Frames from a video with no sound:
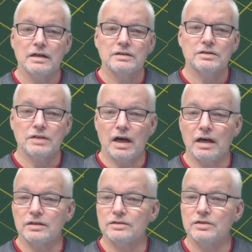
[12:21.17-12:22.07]

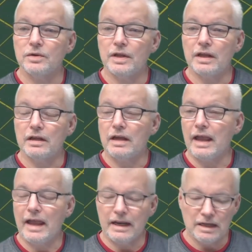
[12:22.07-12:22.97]
start doing
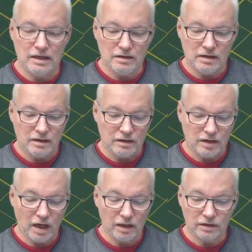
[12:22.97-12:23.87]
any
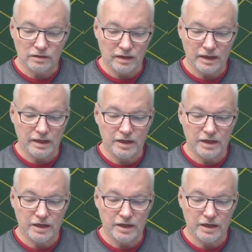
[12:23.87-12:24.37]
color,